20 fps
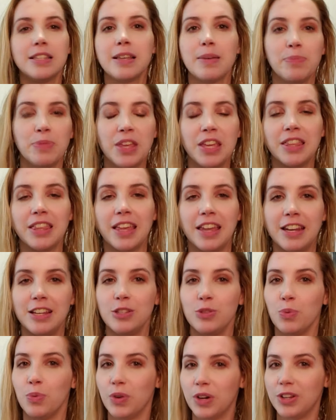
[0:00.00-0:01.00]
something that
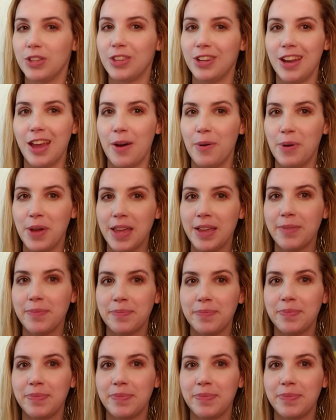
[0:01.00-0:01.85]
is worth knowing